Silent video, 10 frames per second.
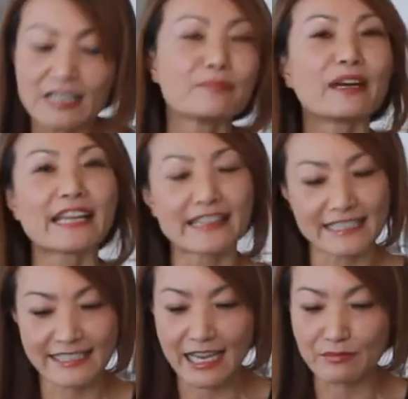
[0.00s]
but at the
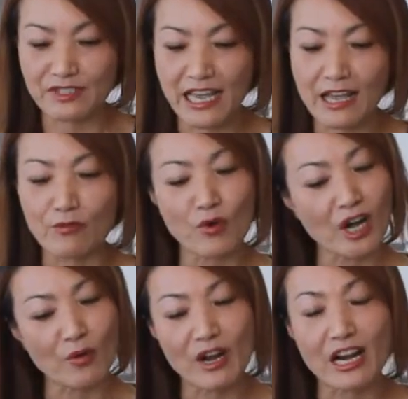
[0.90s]
same time, we
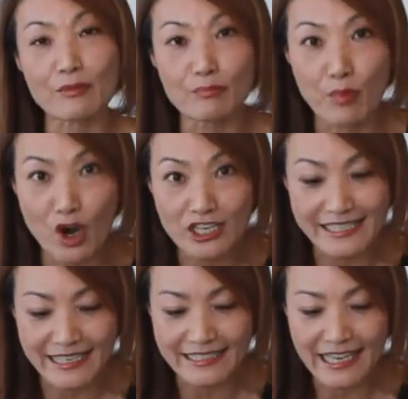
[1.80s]
don't want to burn it.